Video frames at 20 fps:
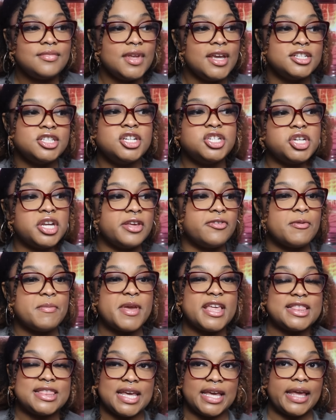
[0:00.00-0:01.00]
she should even
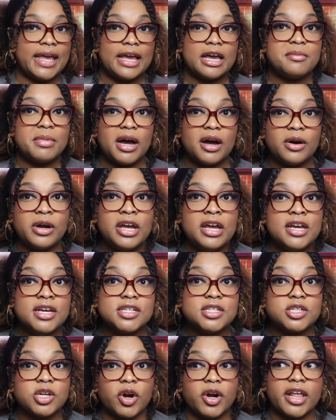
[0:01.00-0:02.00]
be thinking about
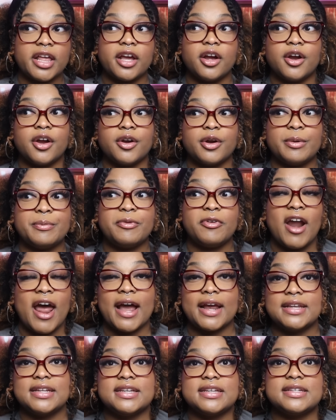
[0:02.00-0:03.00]
starting her
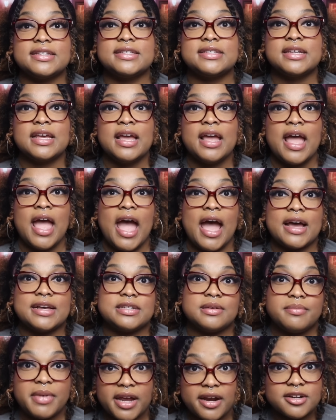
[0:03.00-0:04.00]
practice as
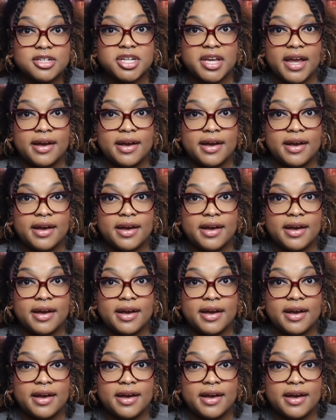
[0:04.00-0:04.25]
a marriage